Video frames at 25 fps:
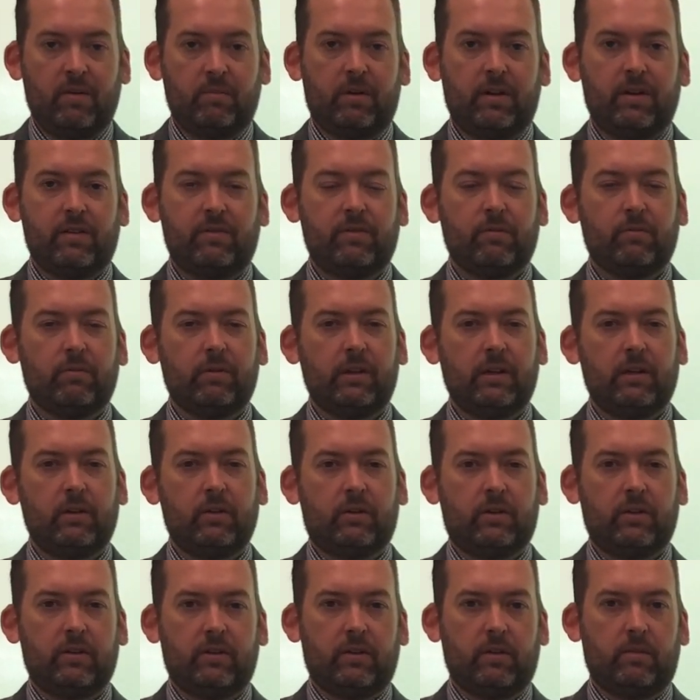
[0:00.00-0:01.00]
but if you really
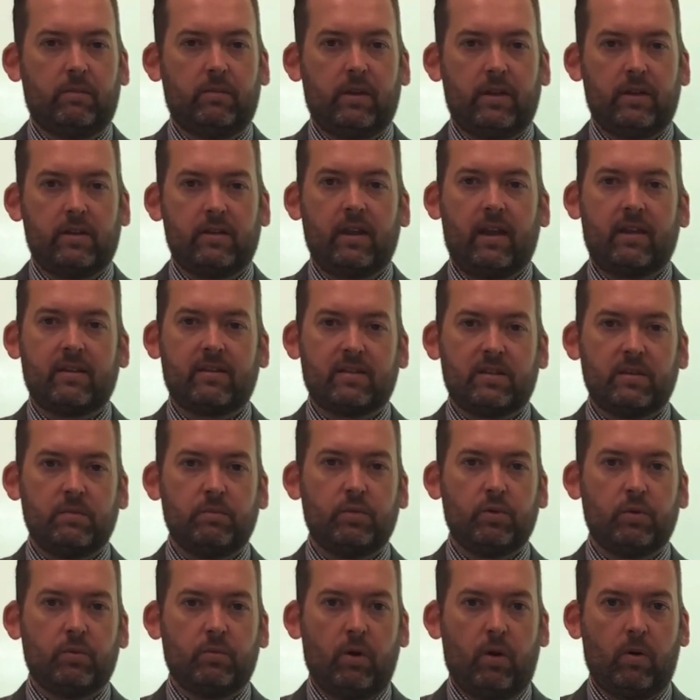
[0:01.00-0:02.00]
look at them, they're a
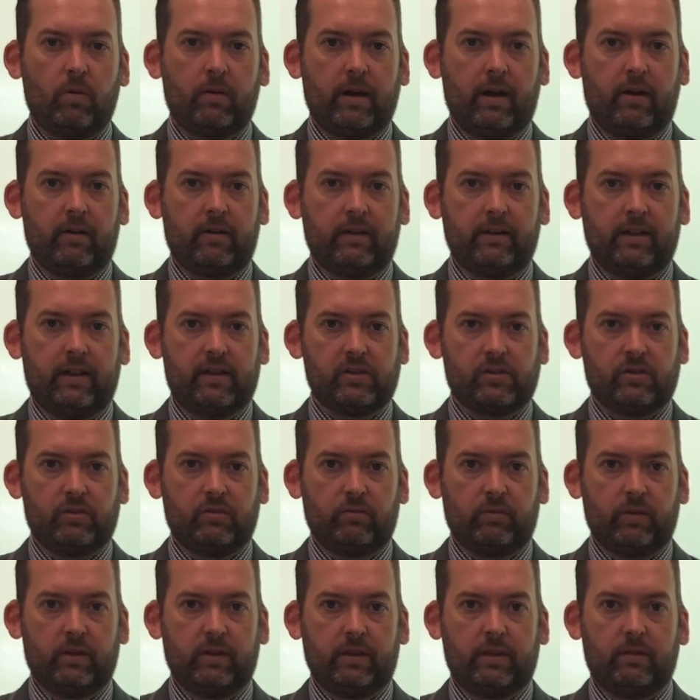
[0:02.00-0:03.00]
simple mole calculation
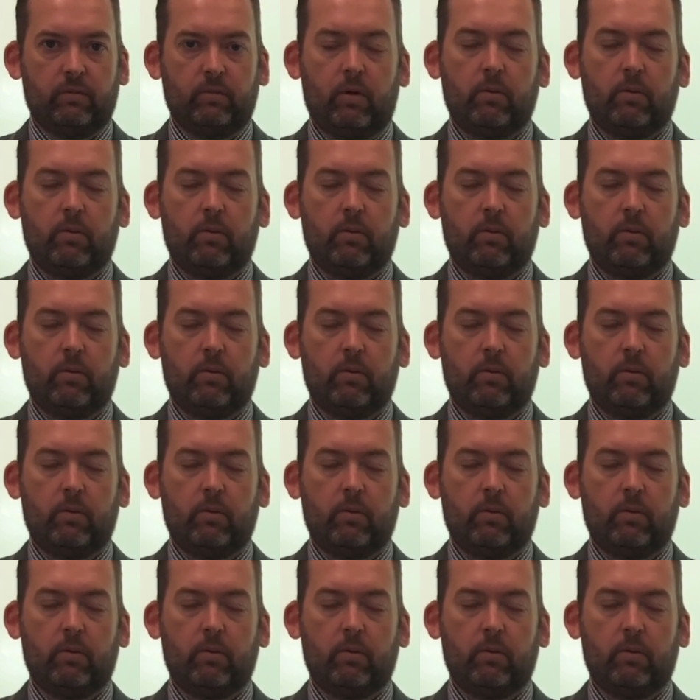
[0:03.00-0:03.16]
really.